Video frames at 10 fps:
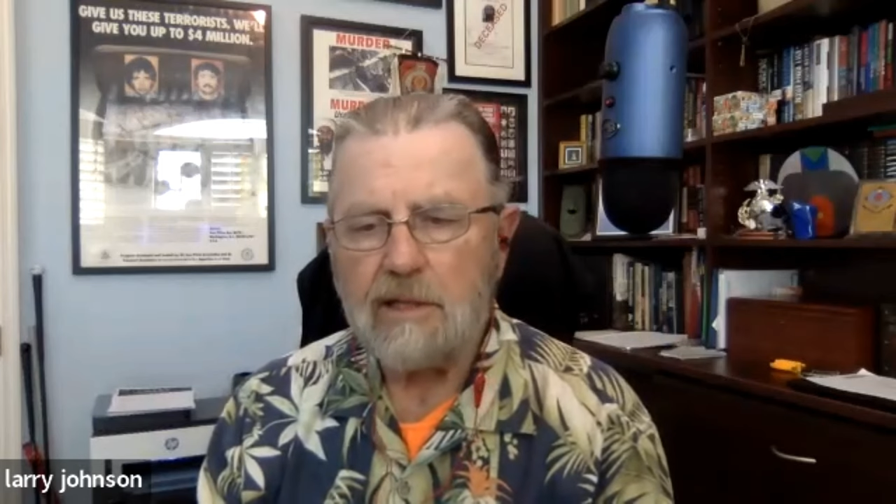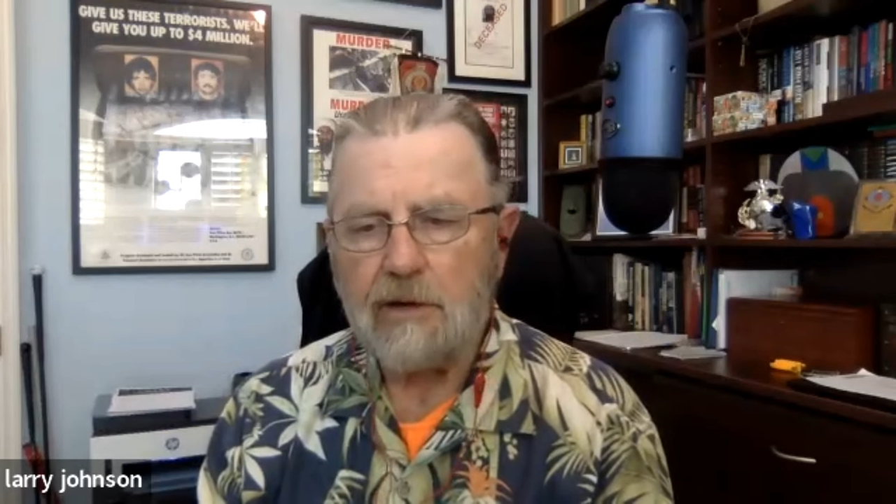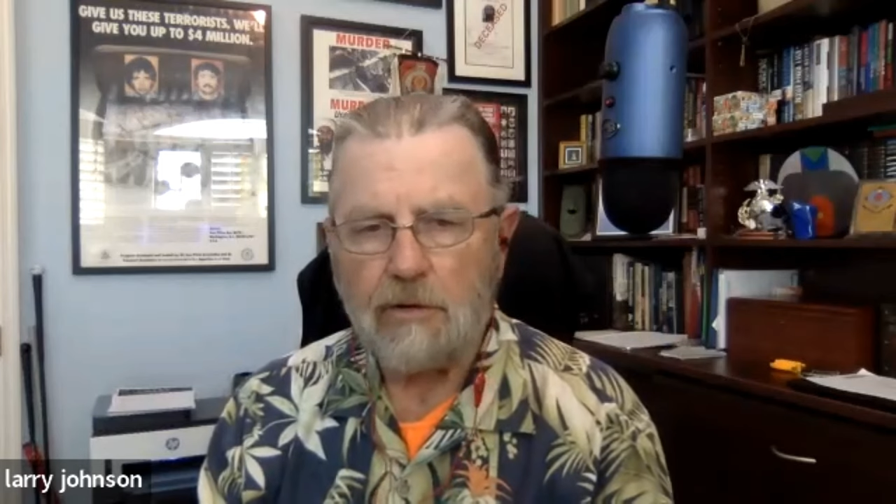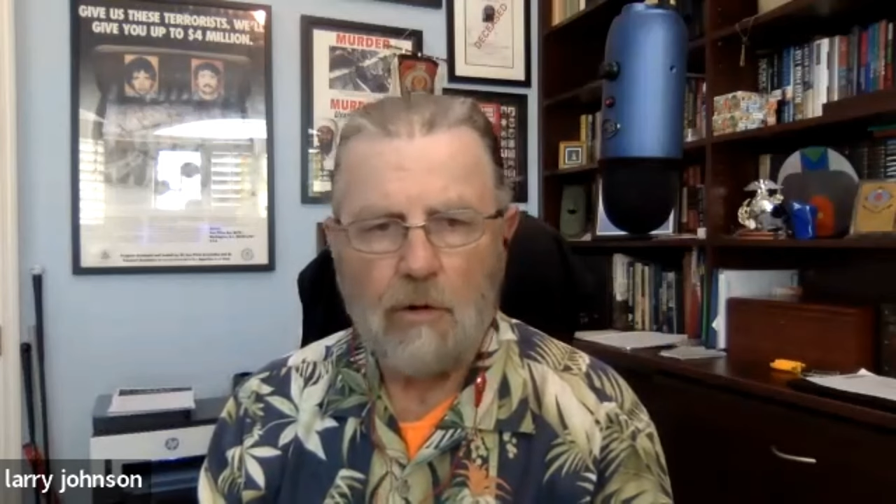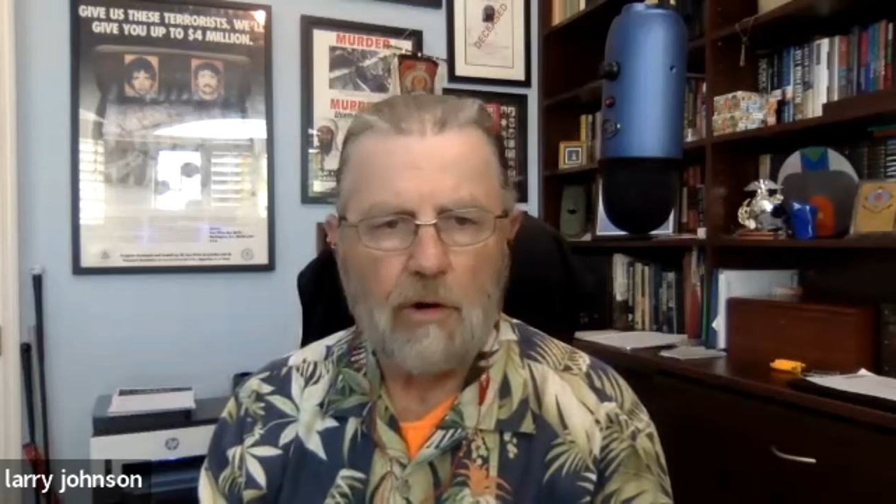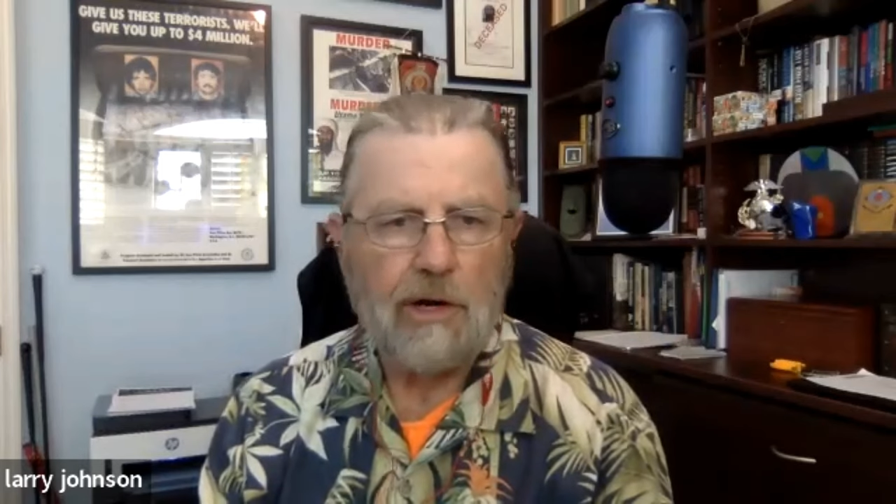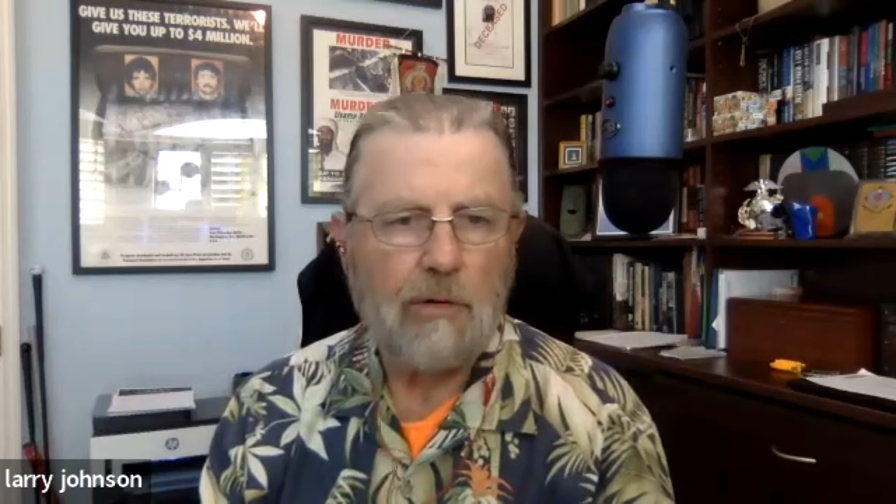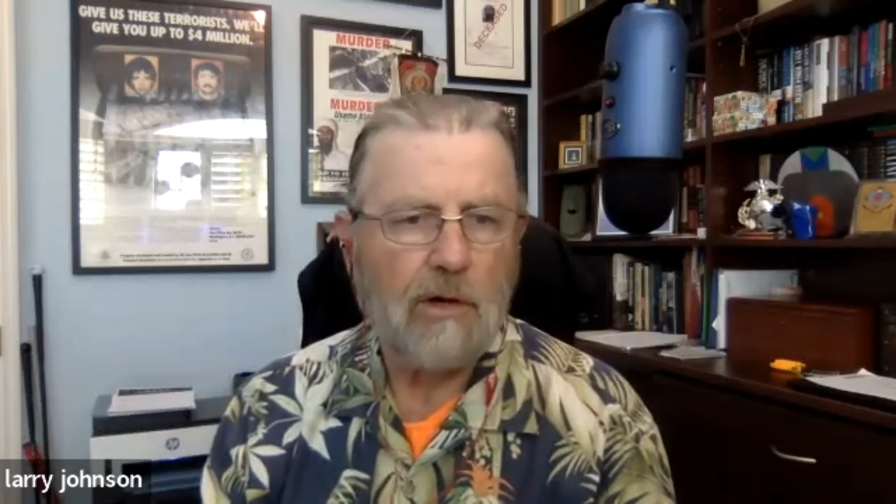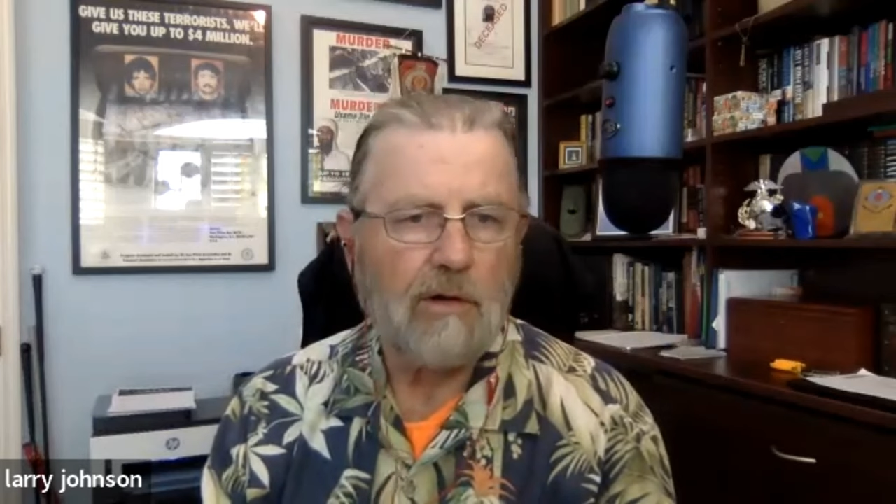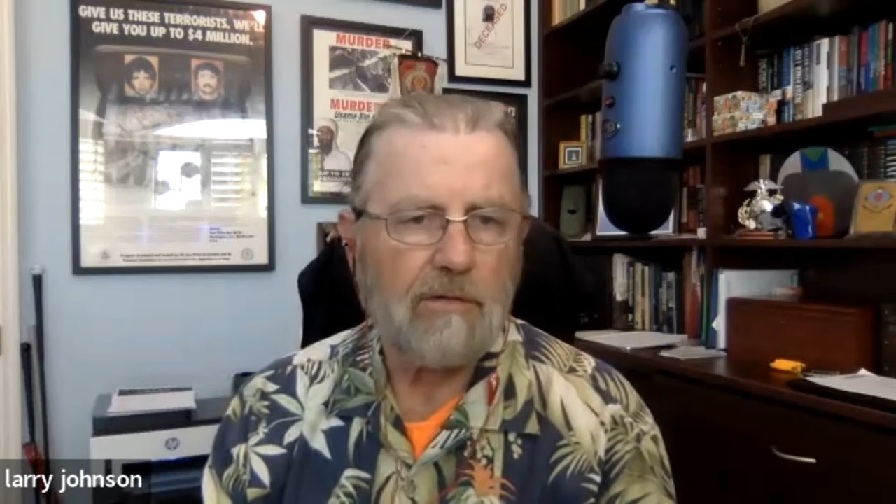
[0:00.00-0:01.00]
that are
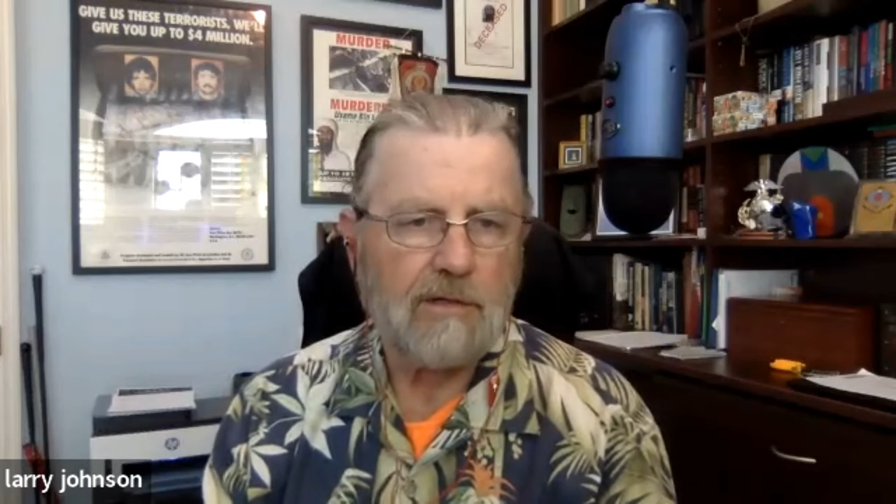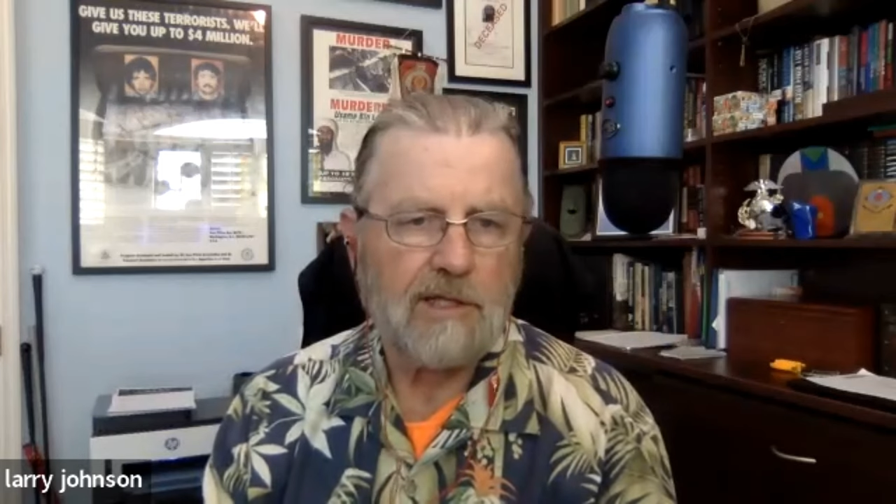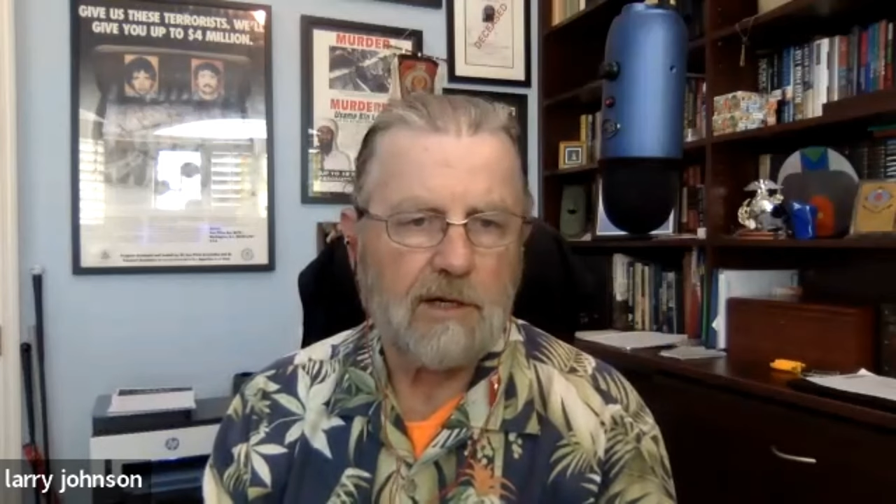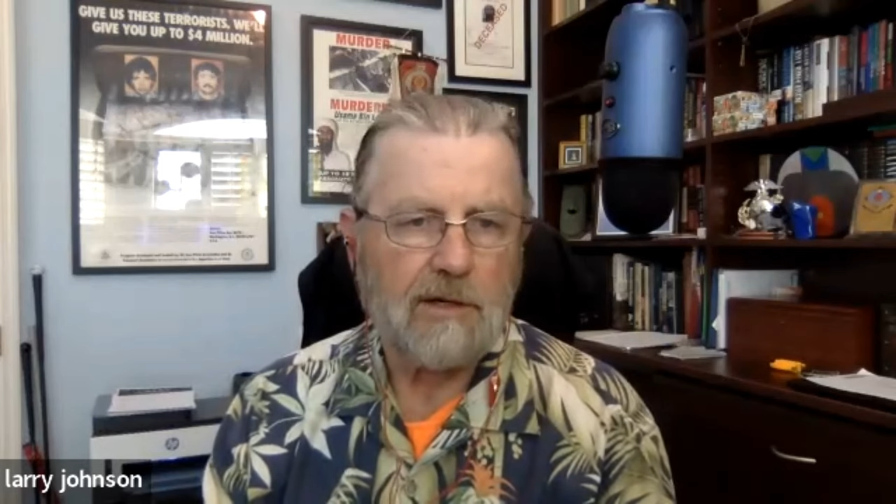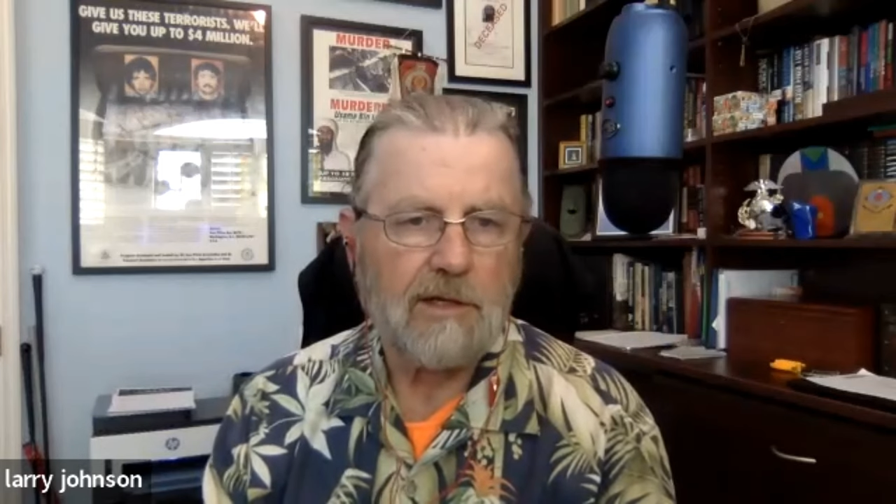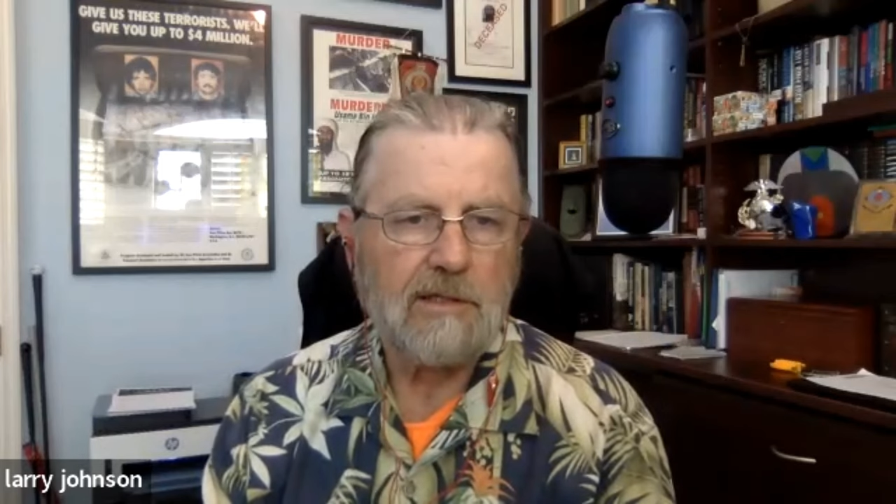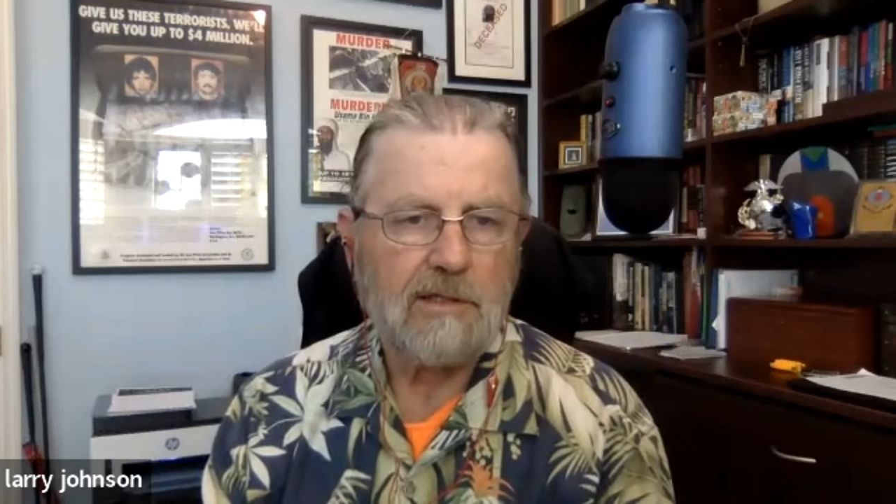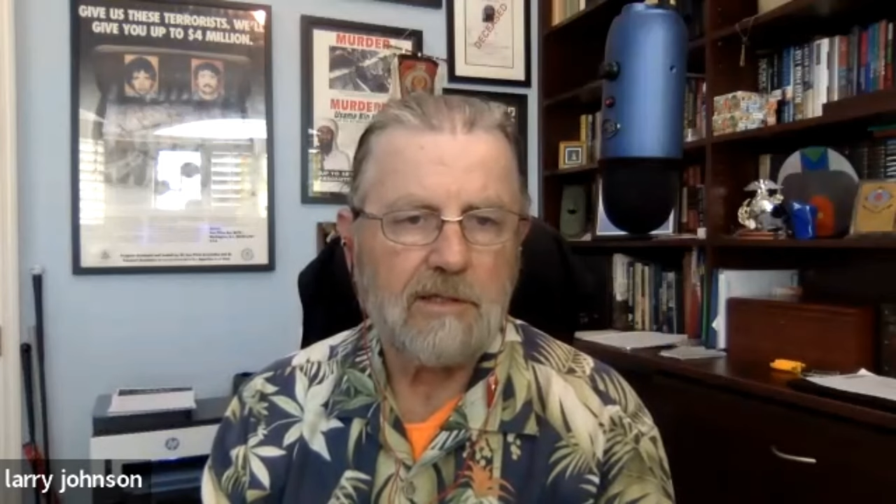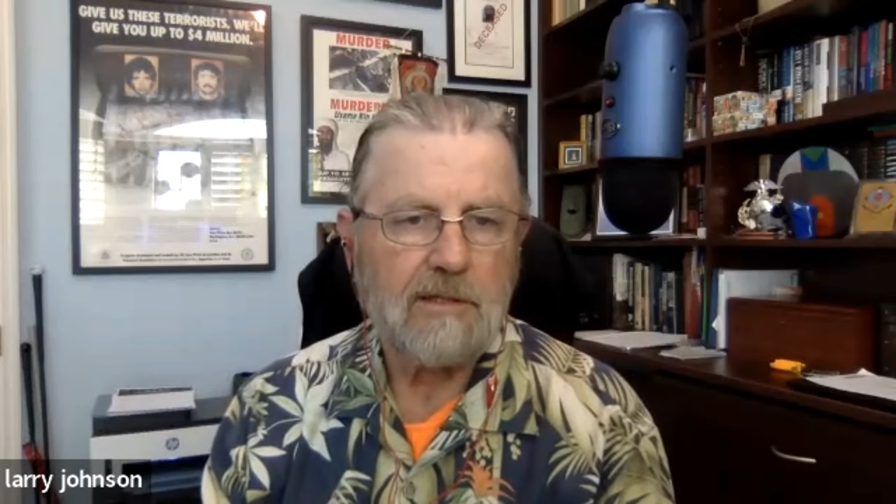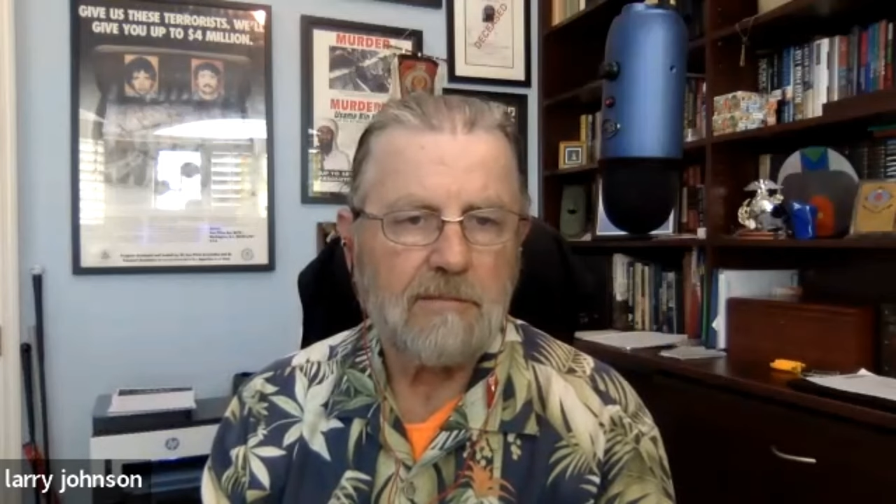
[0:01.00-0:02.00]
guarding oil
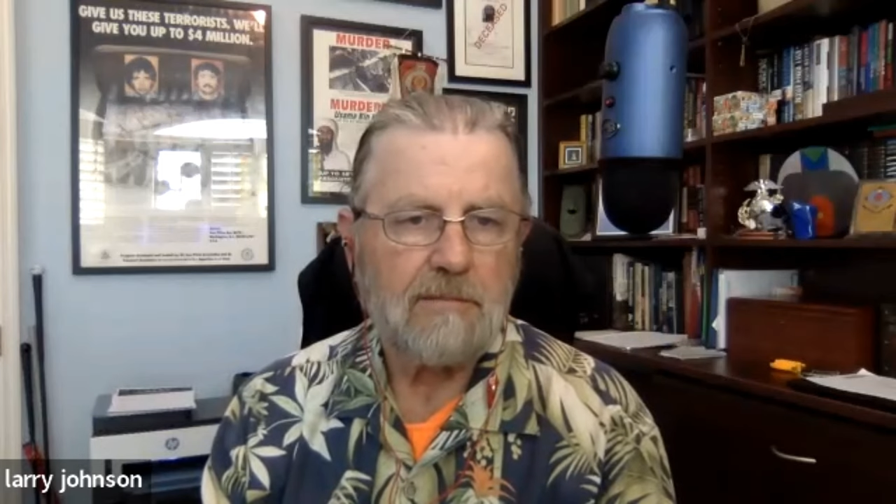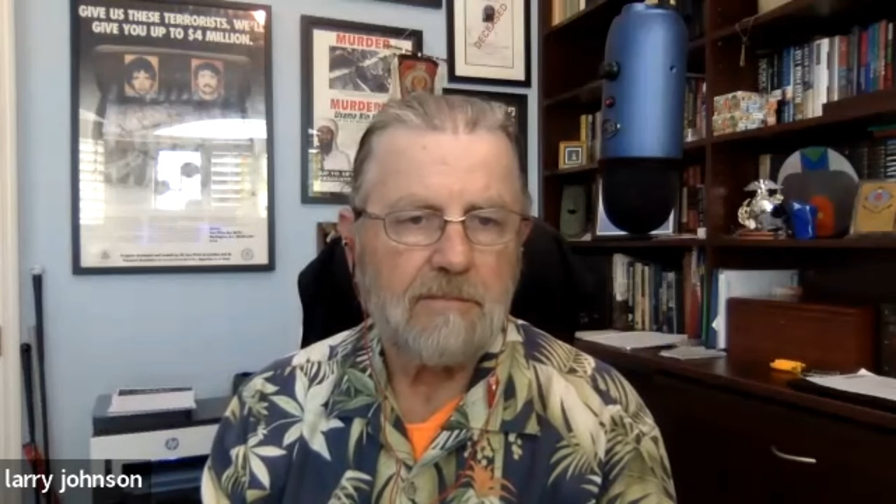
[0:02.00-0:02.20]
facilities.